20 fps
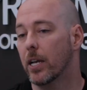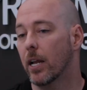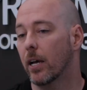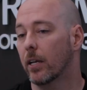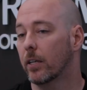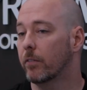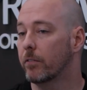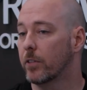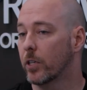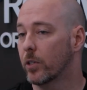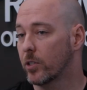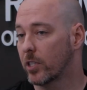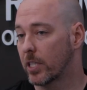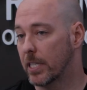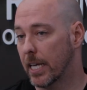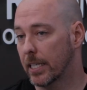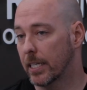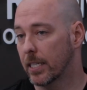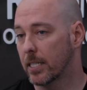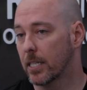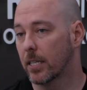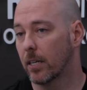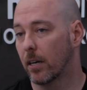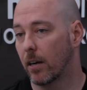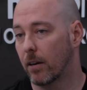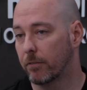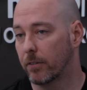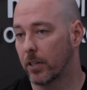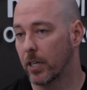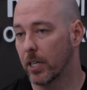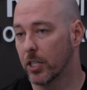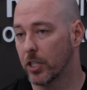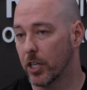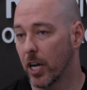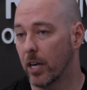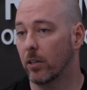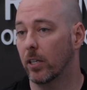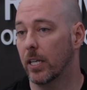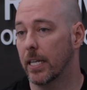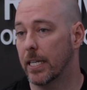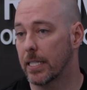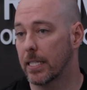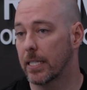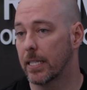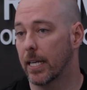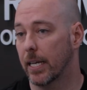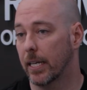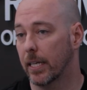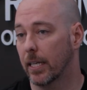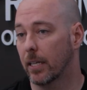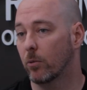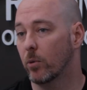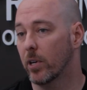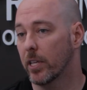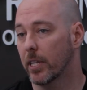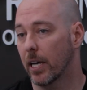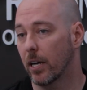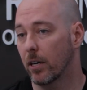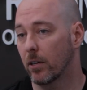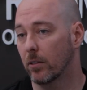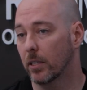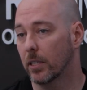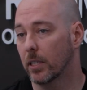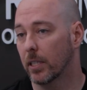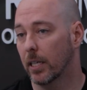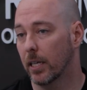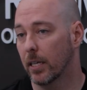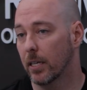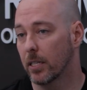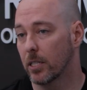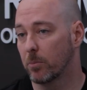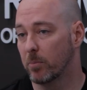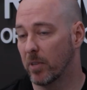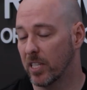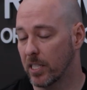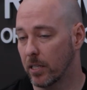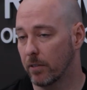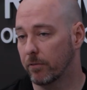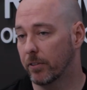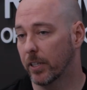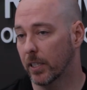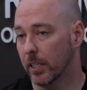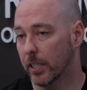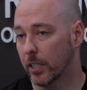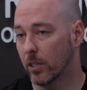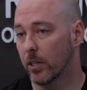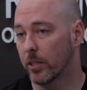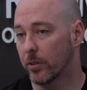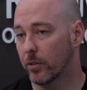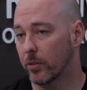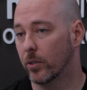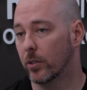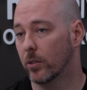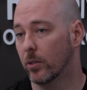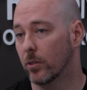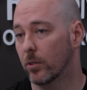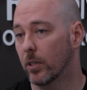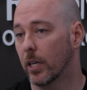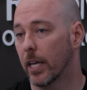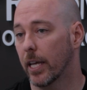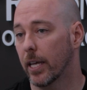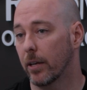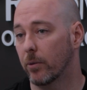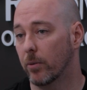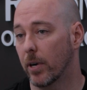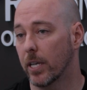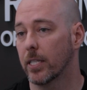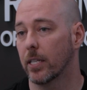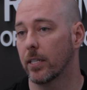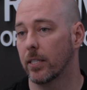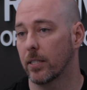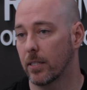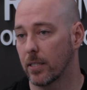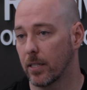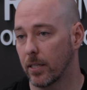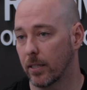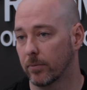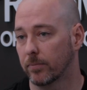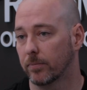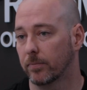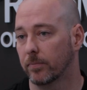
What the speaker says: none of those dentists can offer general anesthetic without specifically going through a residency.